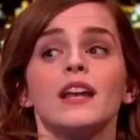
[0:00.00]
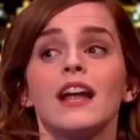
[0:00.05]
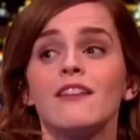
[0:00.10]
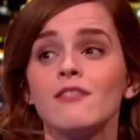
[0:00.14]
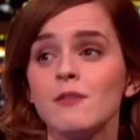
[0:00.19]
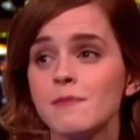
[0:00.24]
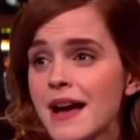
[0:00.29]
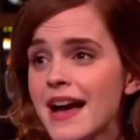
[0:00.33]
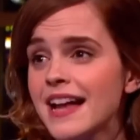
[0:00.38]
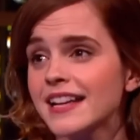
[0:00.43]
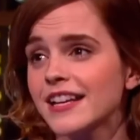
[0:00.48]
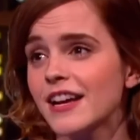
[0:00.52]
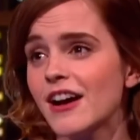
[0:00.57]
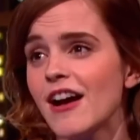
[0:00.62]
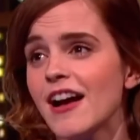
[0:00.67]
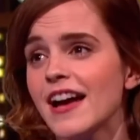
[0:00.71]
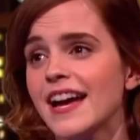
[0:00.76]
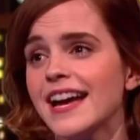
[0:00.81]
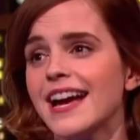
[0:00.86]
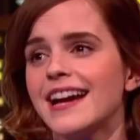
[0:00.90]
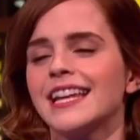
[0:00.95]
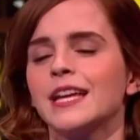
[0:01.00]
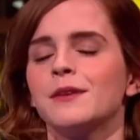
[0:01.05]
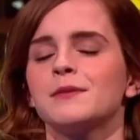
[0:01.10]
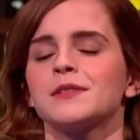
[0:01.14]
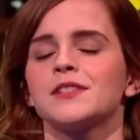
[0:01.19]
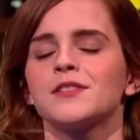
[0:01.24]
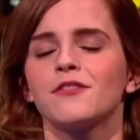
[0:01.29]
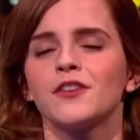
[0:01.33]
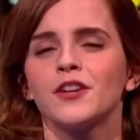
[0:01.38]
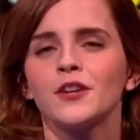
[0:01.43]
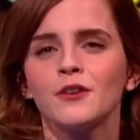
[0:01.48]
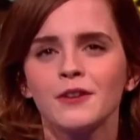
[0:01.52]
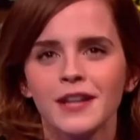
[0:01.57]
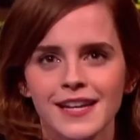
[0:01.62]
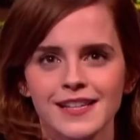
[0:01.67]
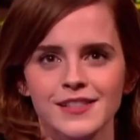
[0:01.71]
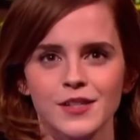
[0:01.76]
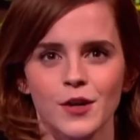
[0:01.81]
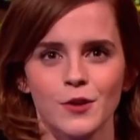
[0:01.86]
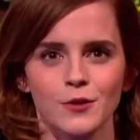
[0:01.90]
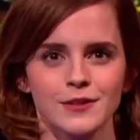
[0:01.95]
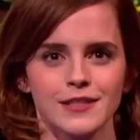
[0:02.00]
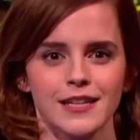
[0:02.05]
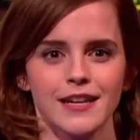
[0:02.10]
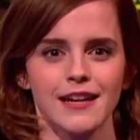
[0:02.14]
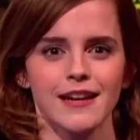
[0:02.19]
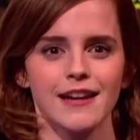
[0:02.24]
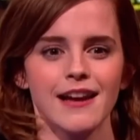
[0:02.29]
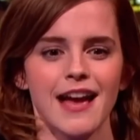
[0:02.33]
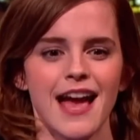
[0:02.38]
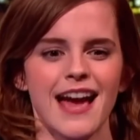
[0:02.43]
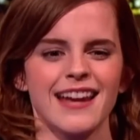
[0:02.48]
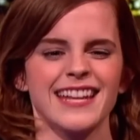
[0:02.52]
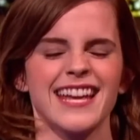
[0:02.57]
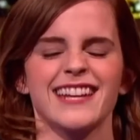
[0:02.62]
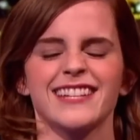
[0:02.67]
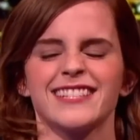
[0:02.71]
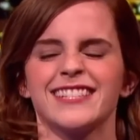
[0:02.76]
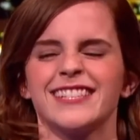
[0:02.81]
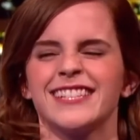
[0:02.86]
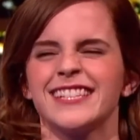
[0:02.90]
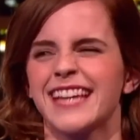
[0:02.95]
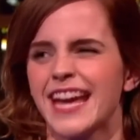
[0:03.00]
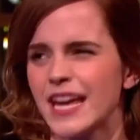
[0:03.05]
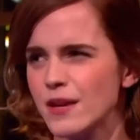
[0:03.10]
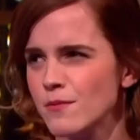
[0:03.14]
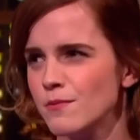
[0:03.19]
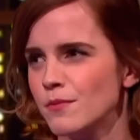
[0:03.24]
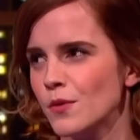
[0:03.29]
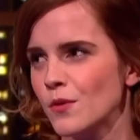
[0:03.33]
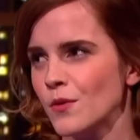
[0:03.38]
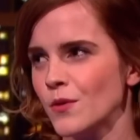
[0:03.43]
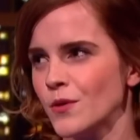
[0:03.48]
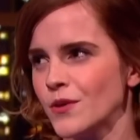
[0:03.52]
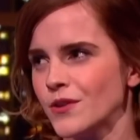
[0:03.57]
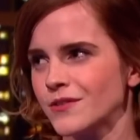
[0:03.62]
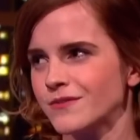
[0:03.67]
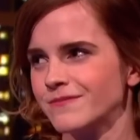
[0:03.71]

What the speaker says: love a bad guy, and he was a few years older, and he had a skateboard.